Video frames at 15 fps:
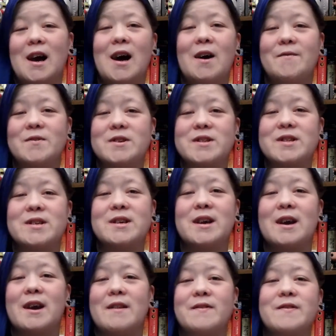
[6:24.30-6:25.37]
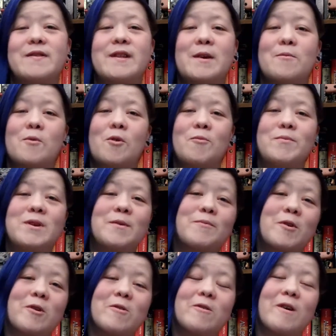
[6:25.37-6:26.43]
obviously they won't be a
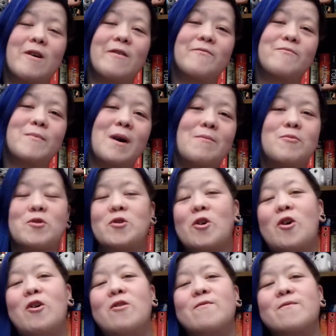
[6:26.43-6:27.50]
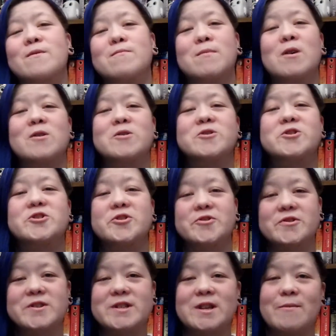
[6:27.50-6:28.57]
part of my book haul for March. You'll
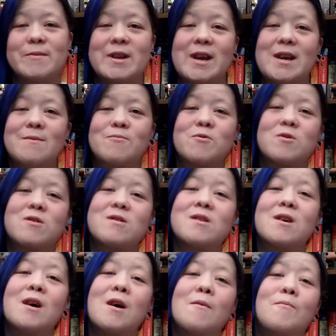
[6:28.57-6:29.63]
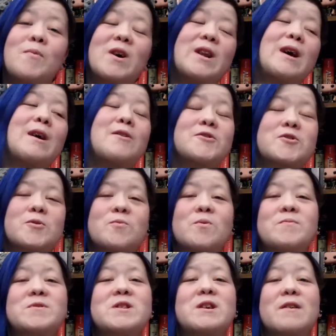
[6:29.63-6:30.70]
see them in April, but I also
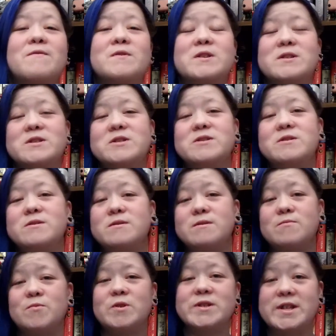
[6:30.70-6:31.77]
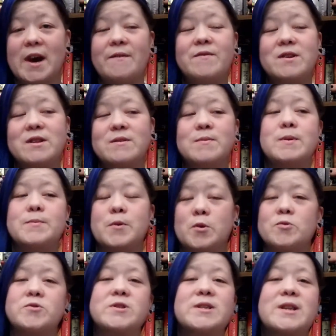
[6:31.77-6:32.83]
will be definitely be
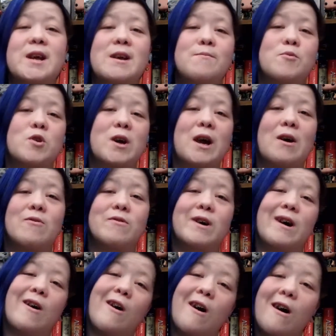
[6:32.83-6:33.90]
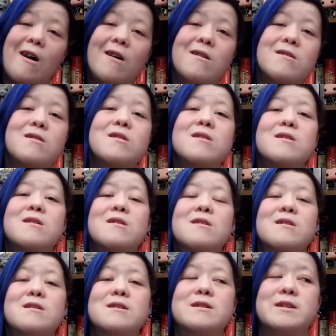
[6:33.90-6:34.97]
posting a book outlet haul
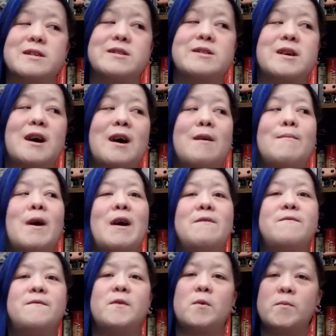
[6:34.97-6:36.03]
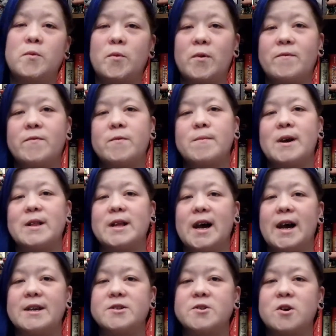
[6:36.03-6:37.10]
this time. I filmed one for my
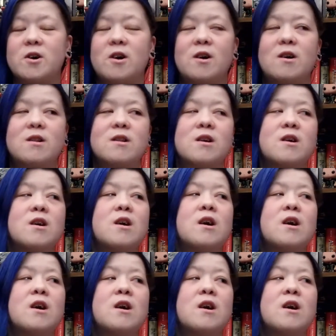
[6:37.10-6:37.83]
last haul